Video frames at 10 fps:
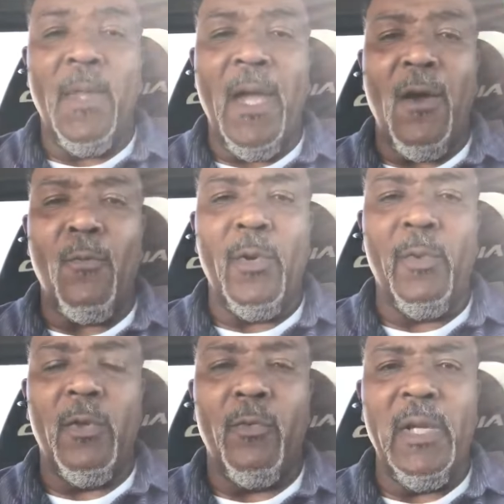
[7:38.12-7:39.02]
Now,
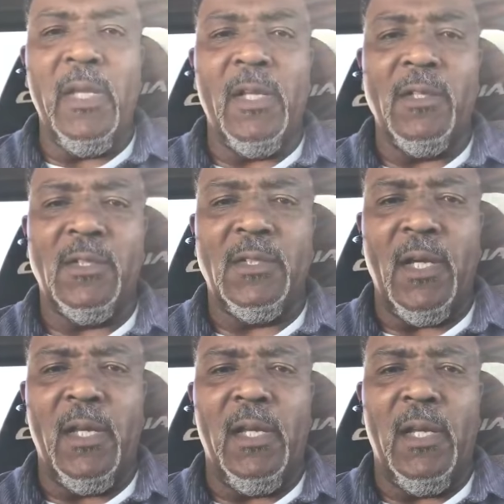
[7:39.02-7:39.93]
when we read and
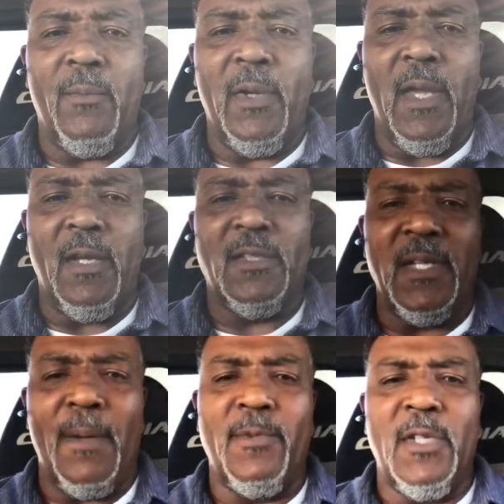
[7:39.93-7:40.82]
study and we
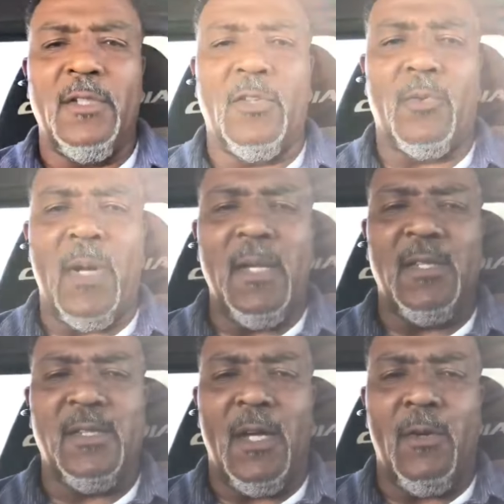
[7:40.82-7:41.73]
accept Jesus
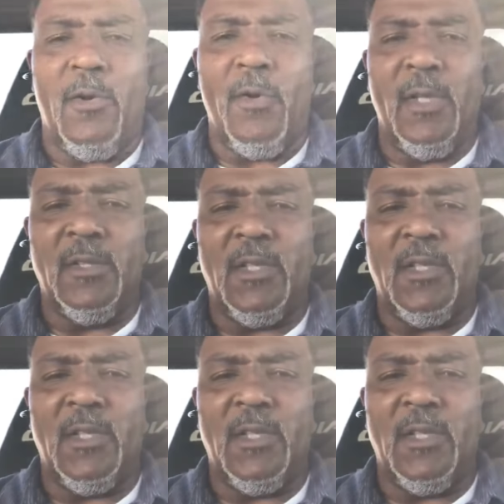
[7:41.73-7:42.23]
Christ as our Lord